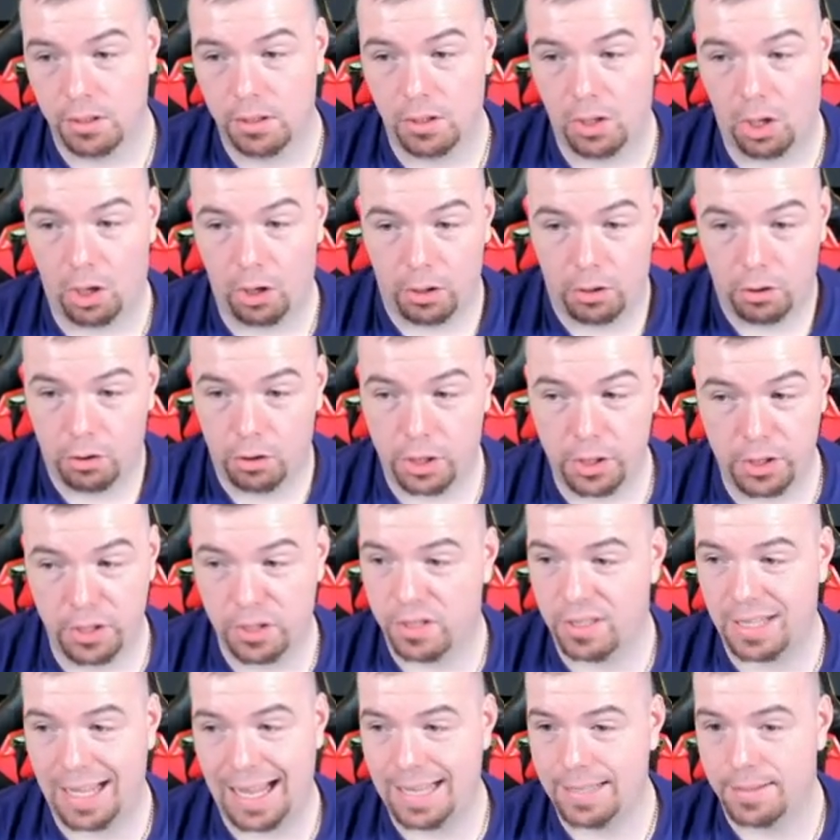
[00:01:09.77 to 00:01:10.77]
Like, look at the
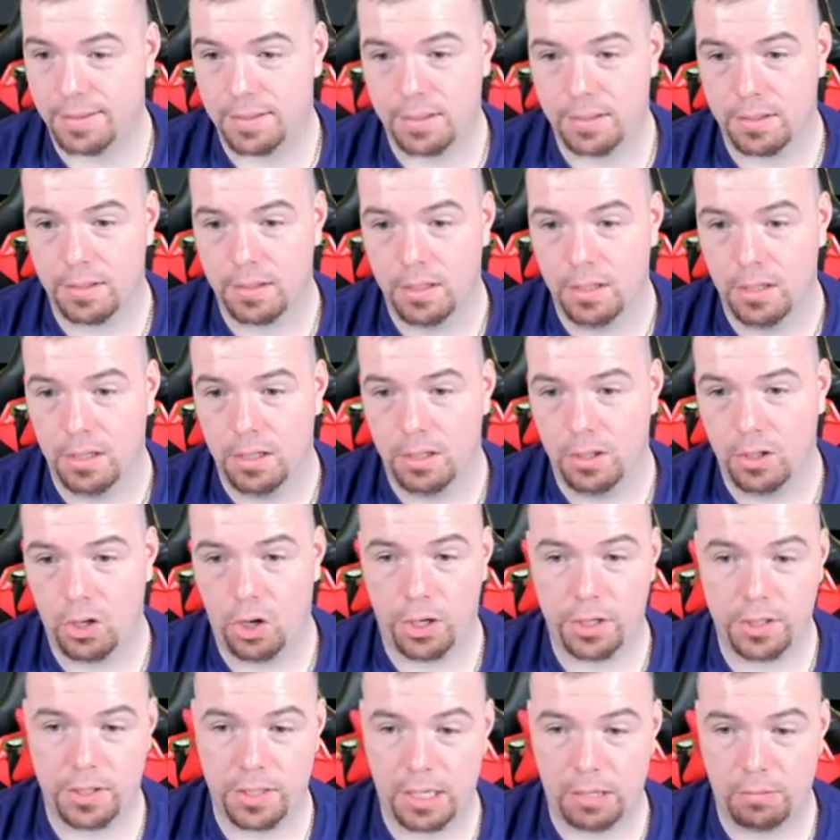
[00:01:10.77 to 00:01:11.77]
stats.
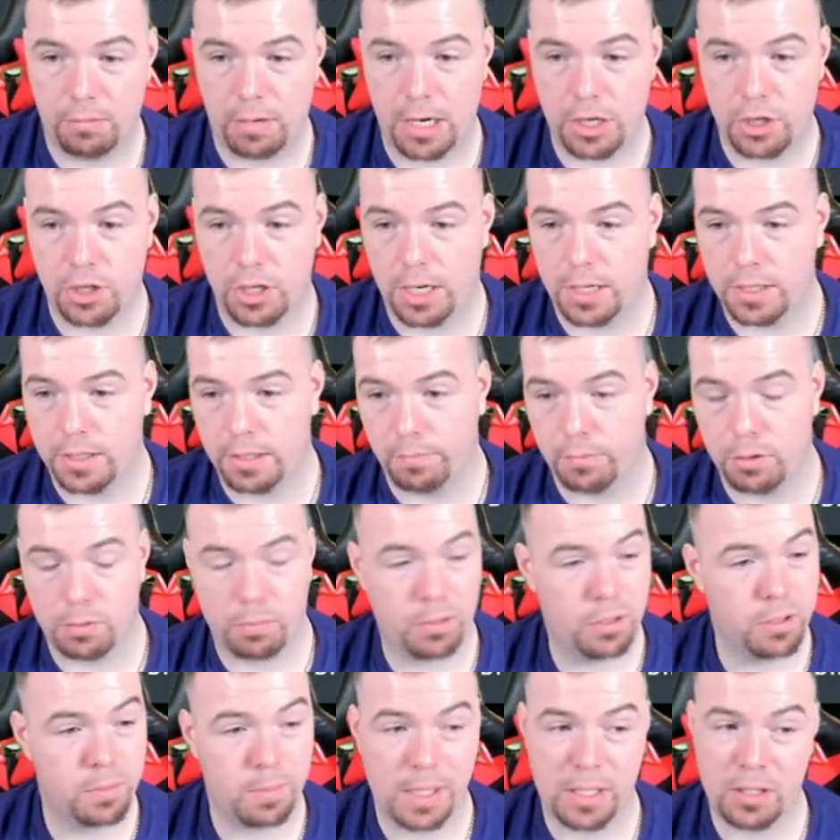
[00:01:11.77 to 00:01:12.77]
90 acceleration, 87
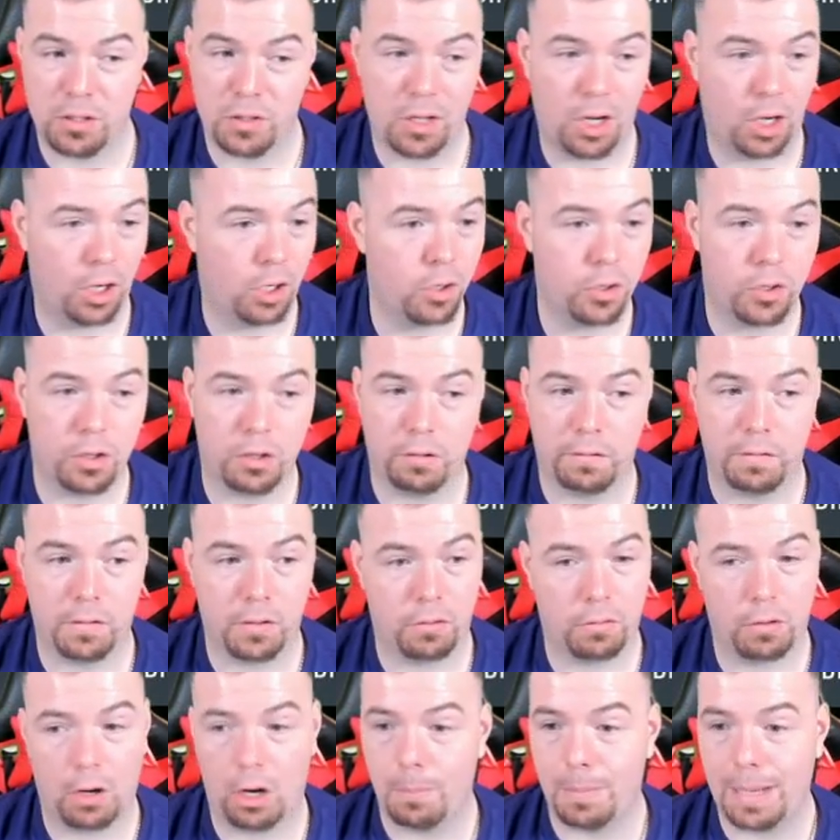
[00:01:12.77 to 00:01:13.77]
sprint speed. It's not good enough for
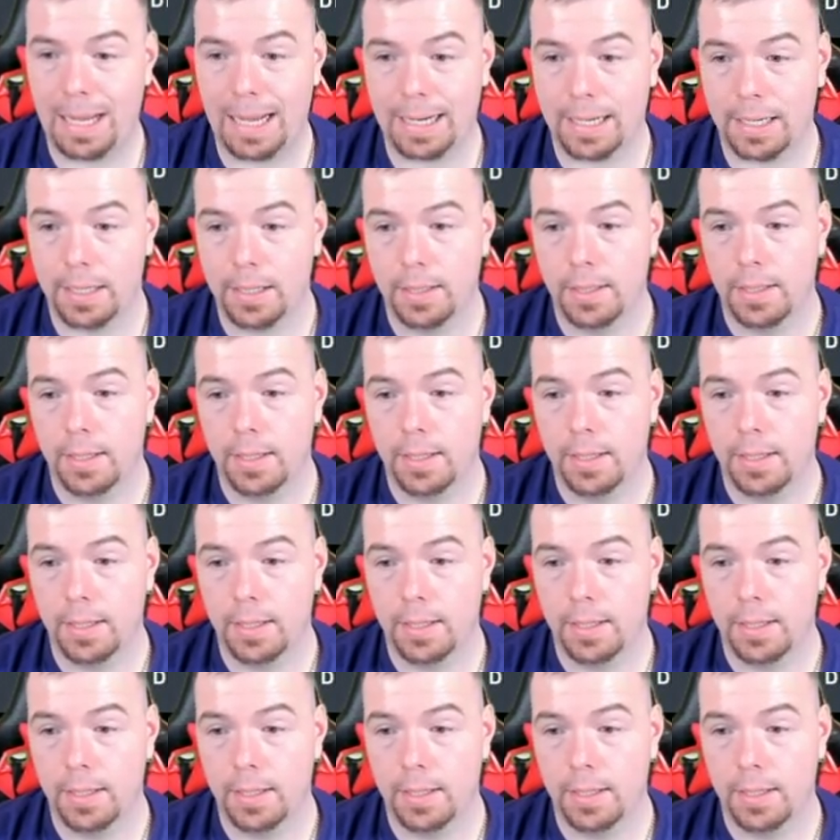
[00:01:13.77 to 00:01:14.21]
a right back.